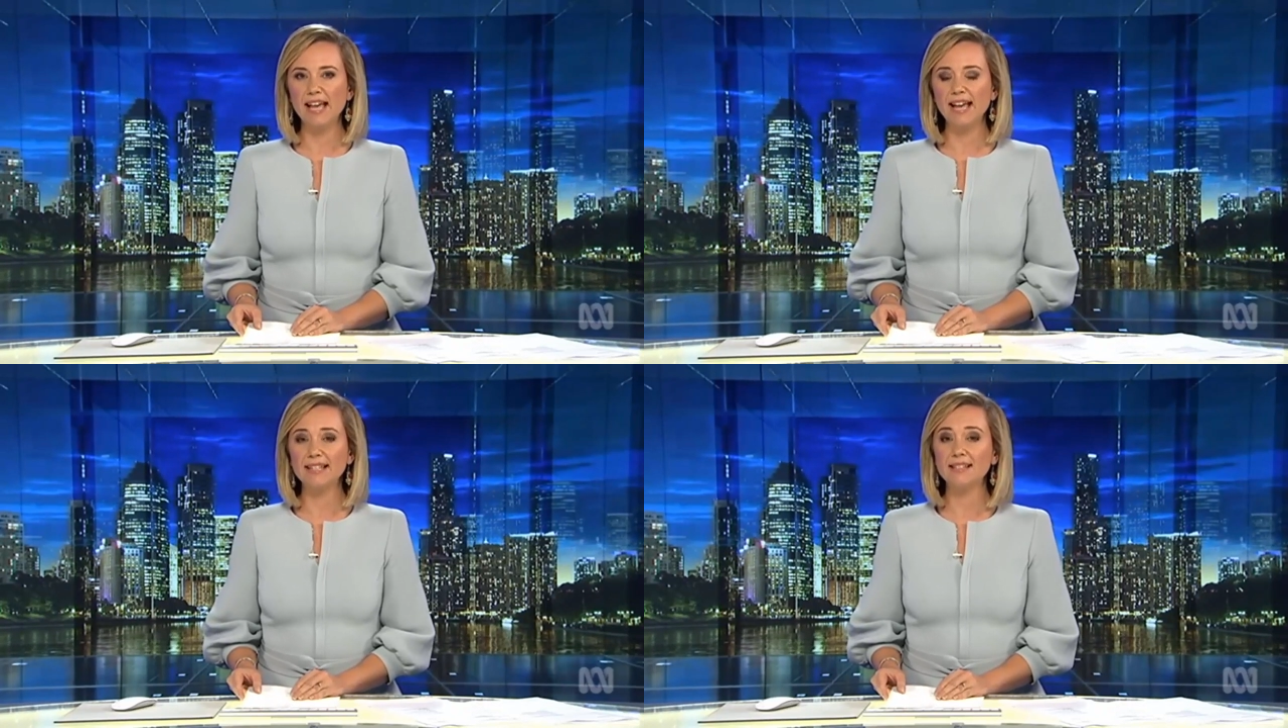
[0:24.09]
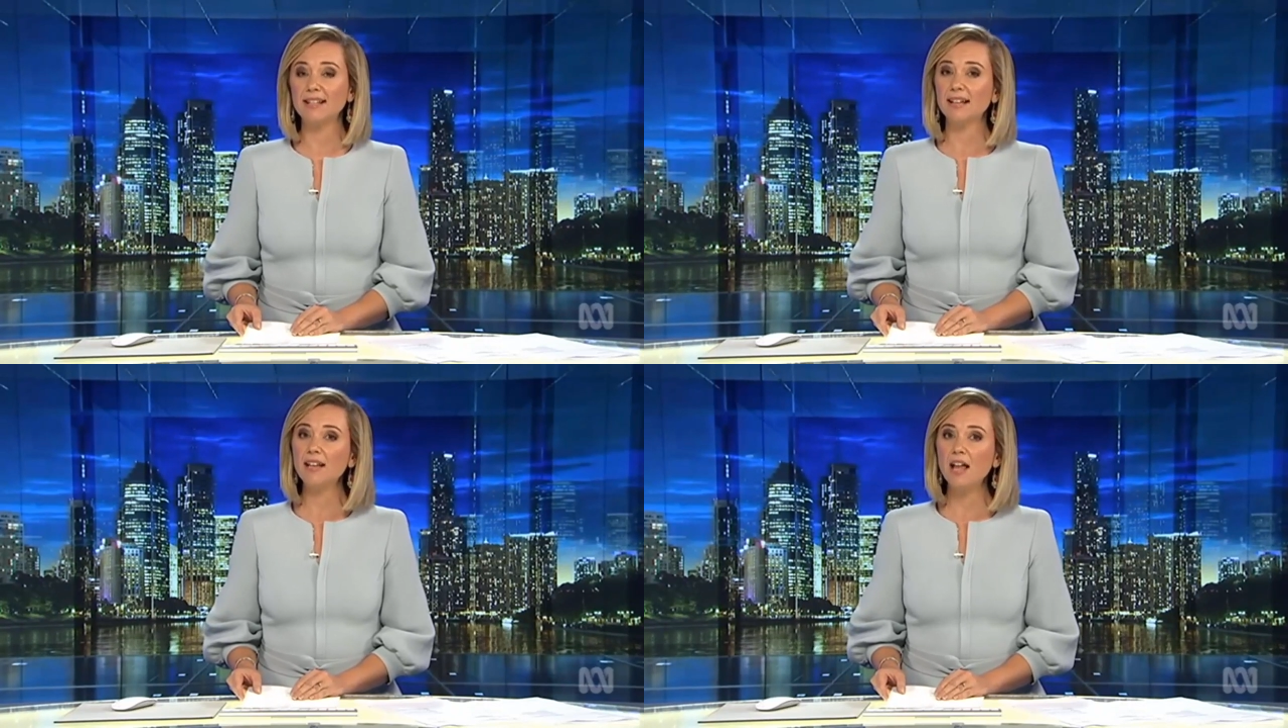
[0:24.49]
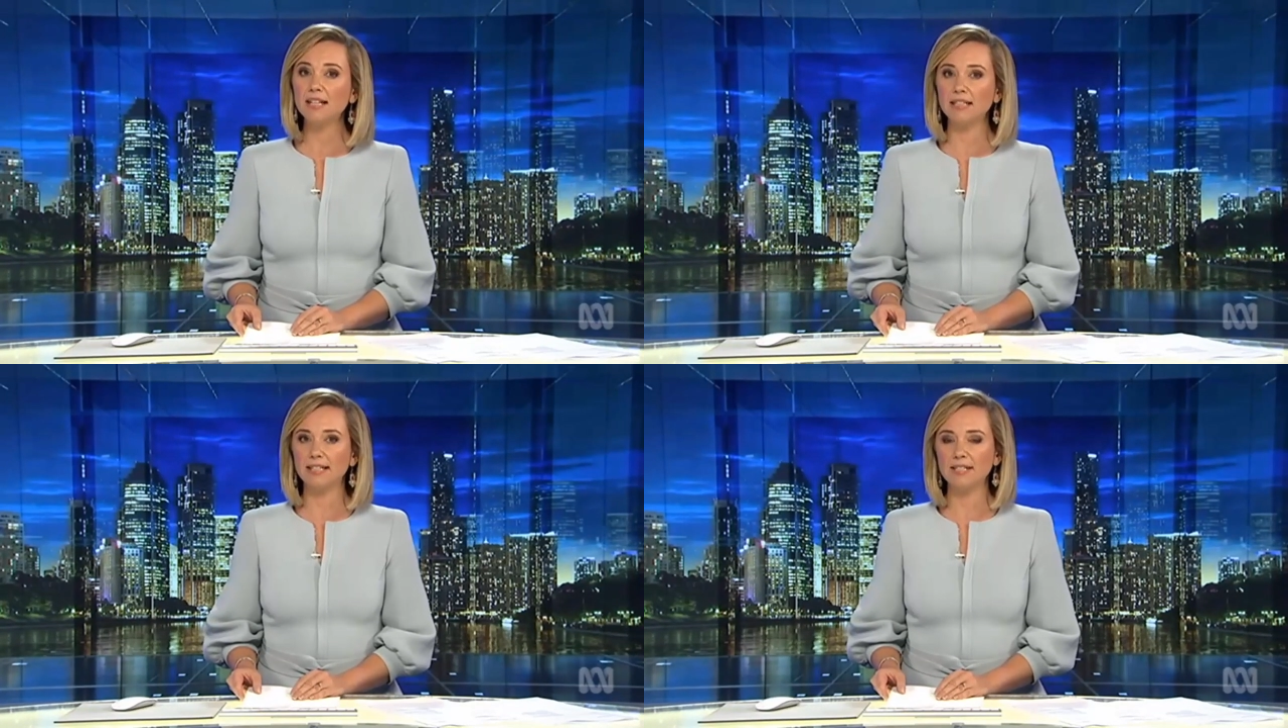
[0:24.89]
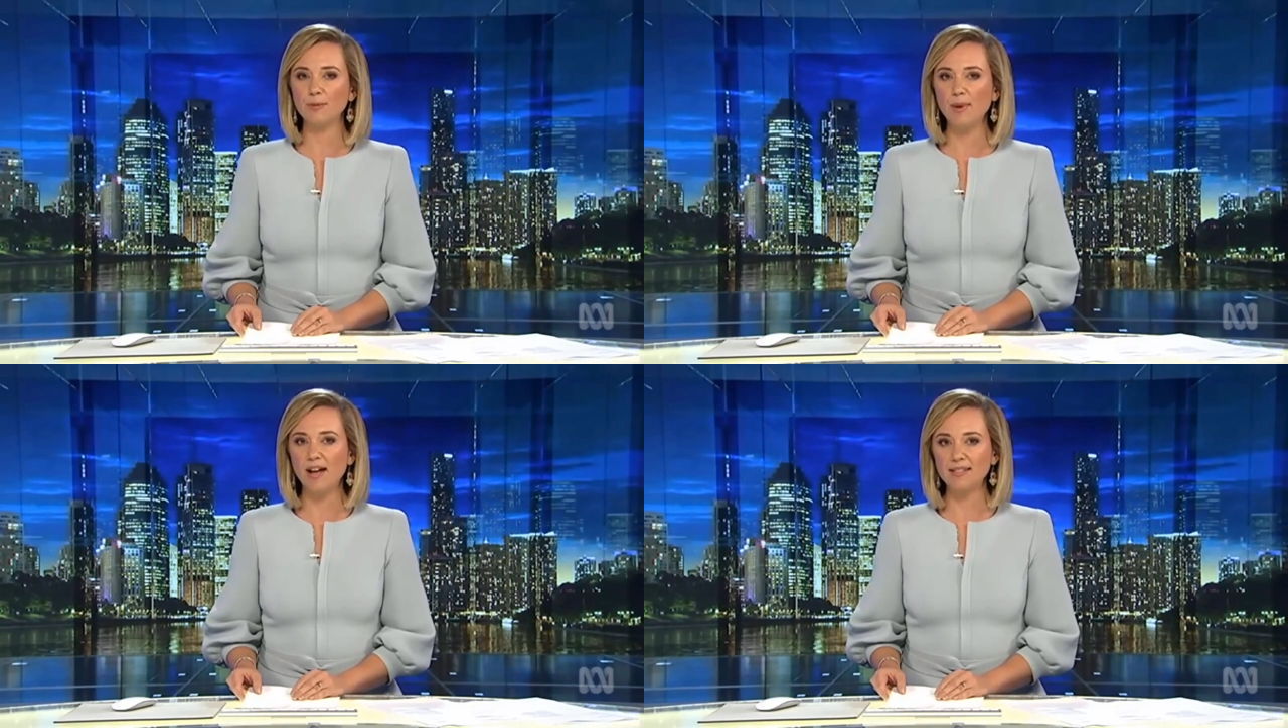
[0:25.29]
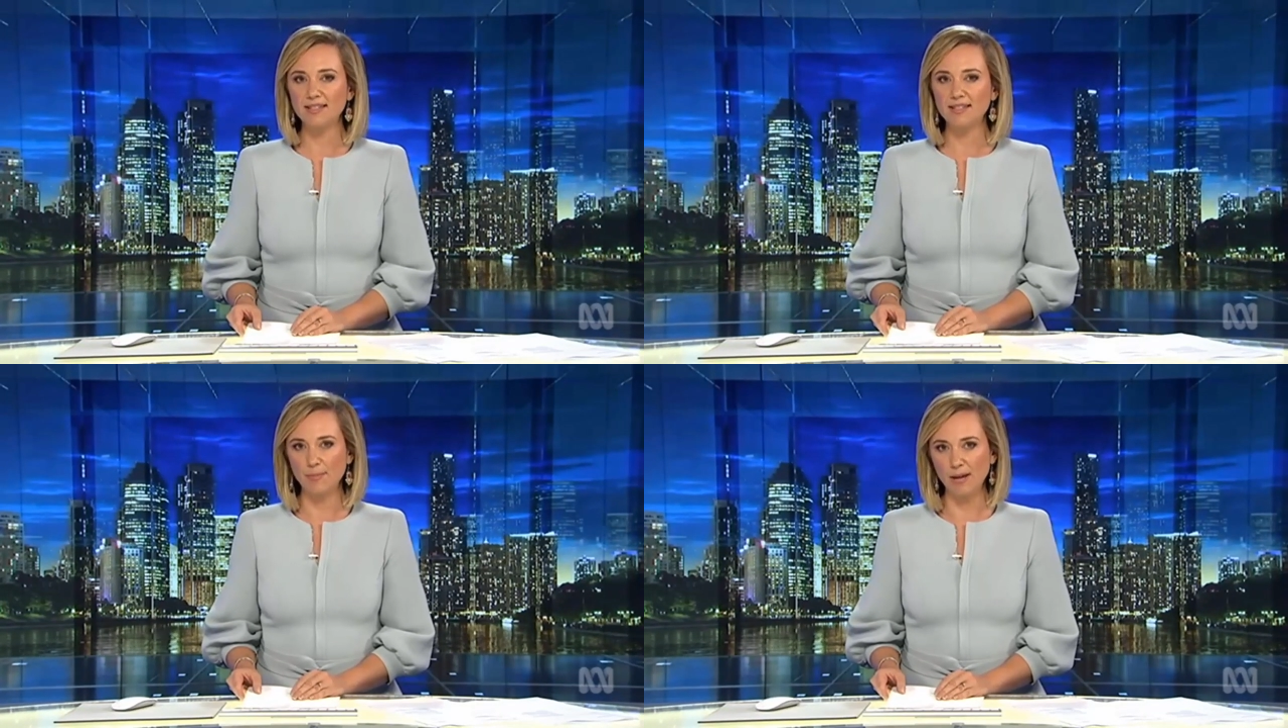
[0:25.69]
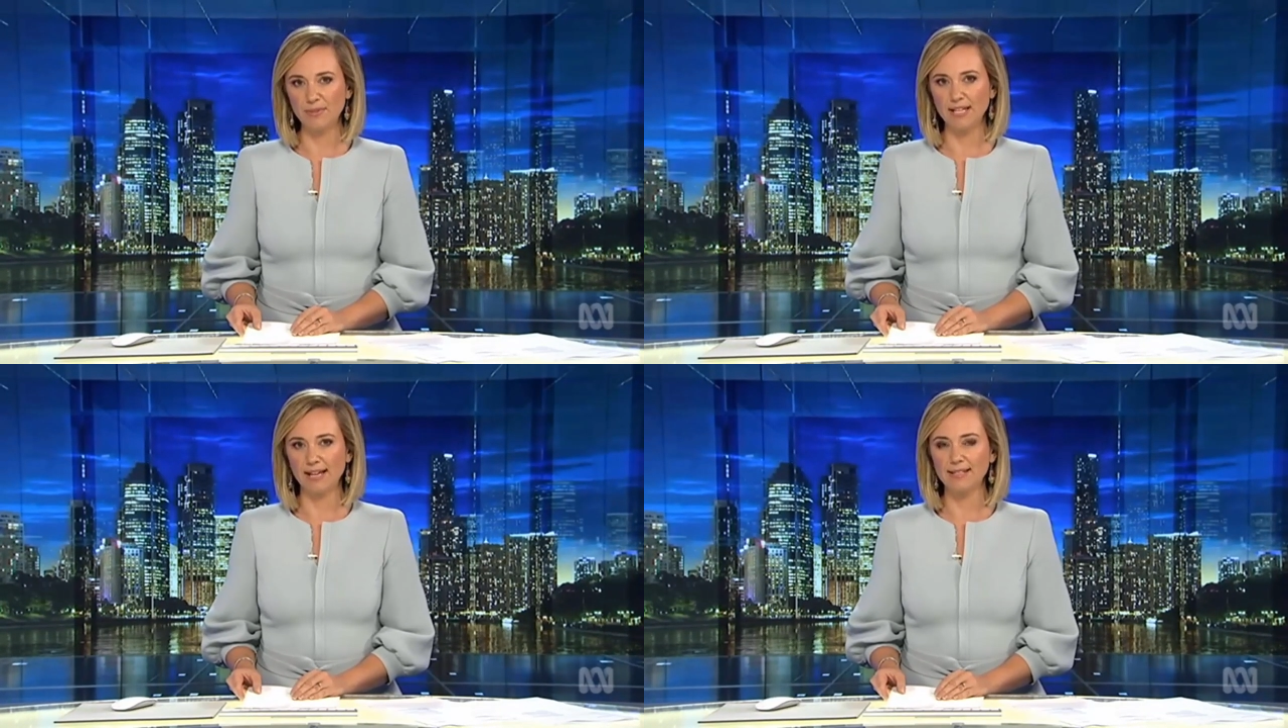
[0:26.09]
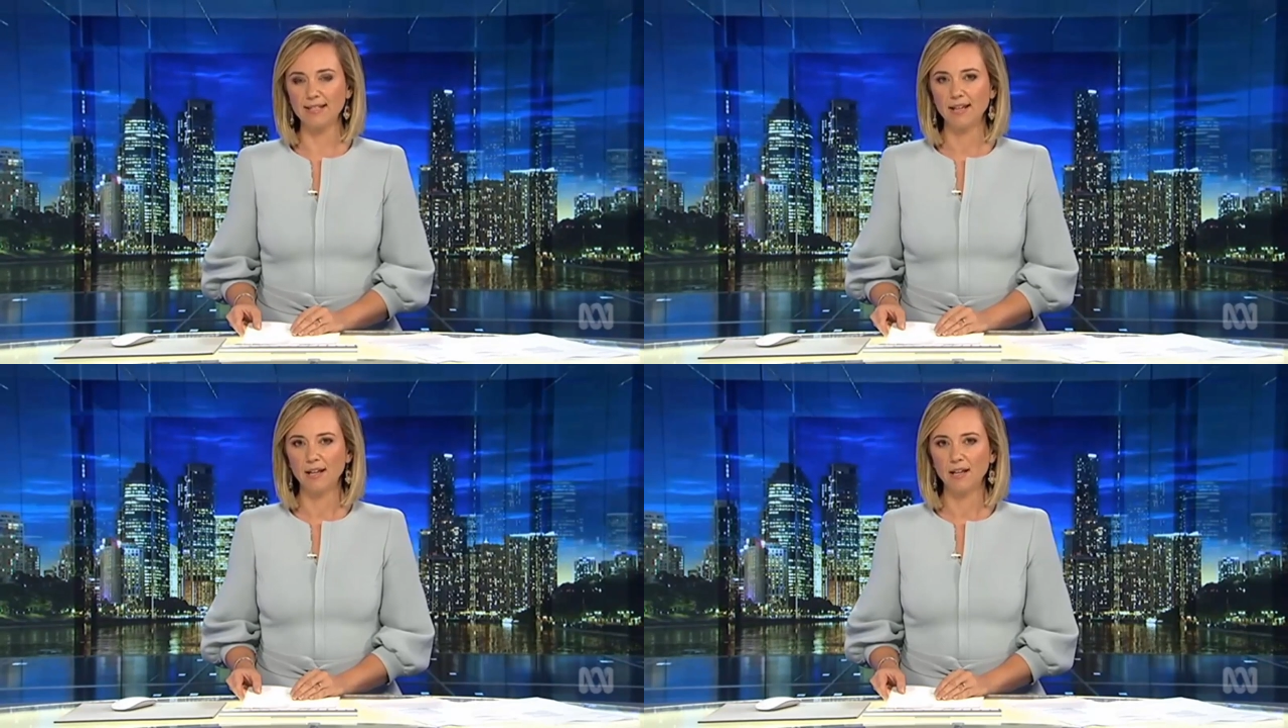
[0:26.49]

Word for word: case is unlikely to pass the pub test.